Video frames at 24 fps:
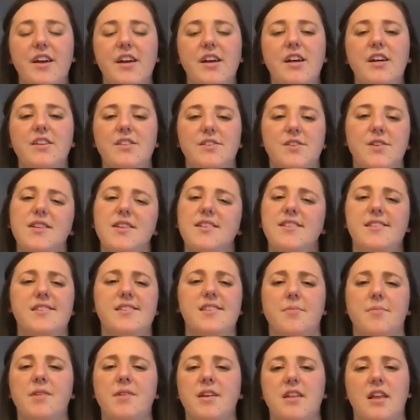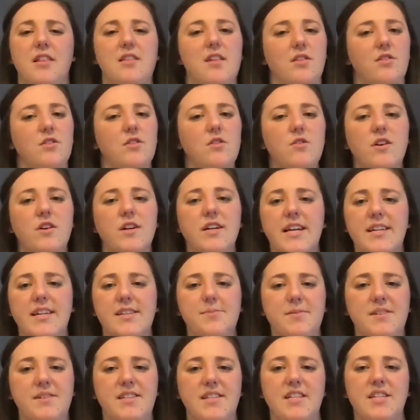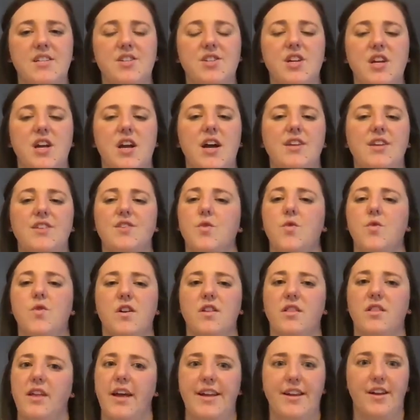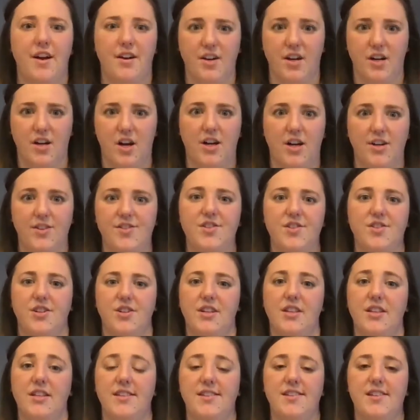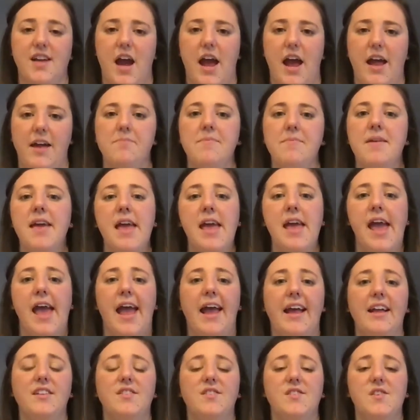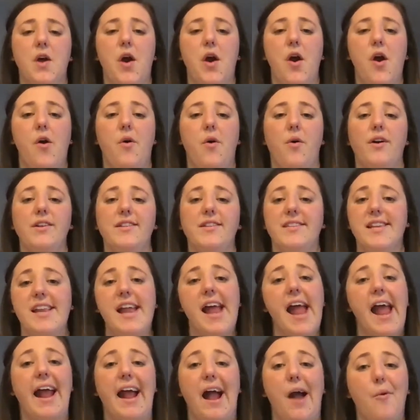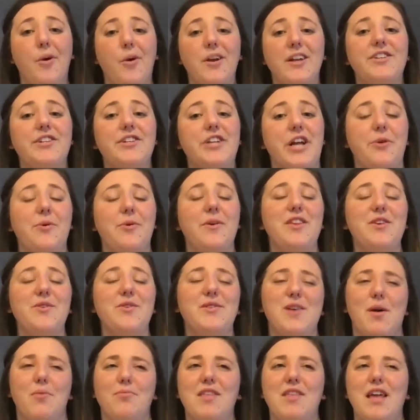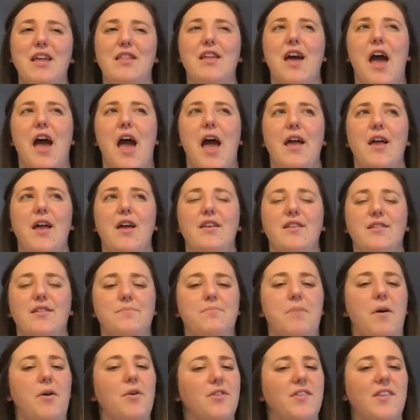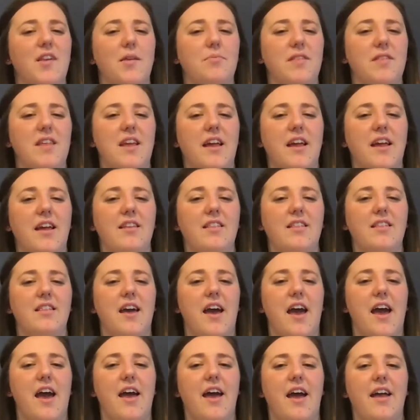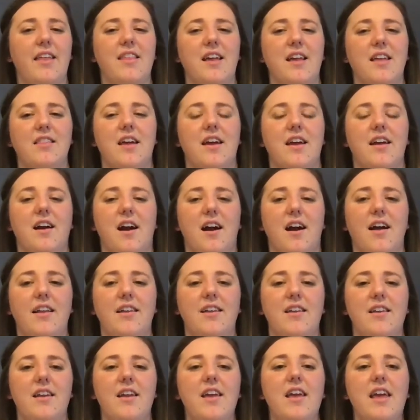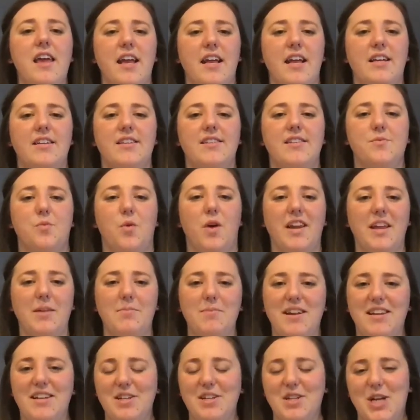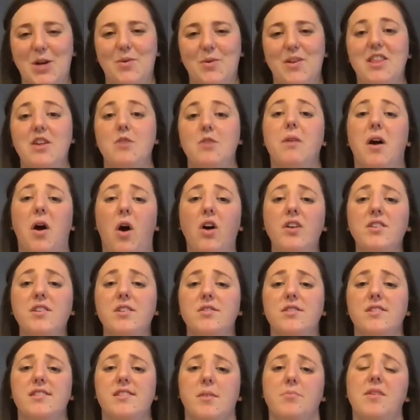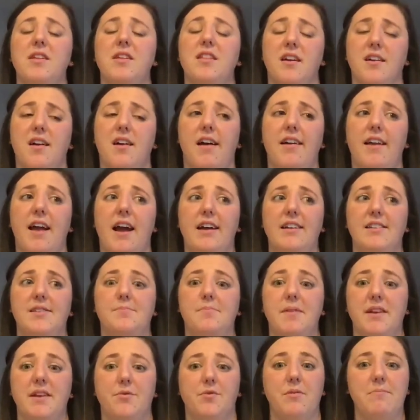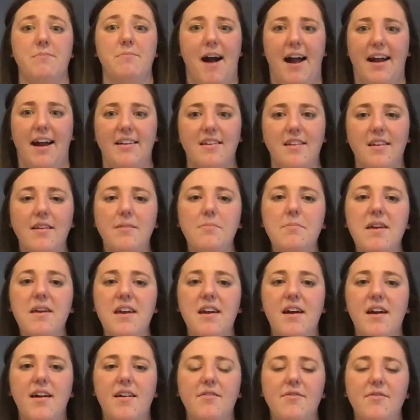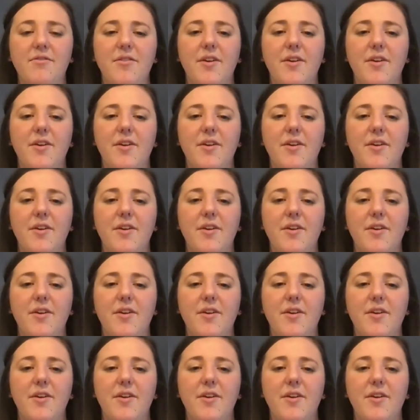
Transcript: So this is something that the Lord has been teaching us or laid on our hearts during this time. And so today, I want to share with you something that is both something that I think that God is wanting me to share with you, but also it's something that God has been reminding me of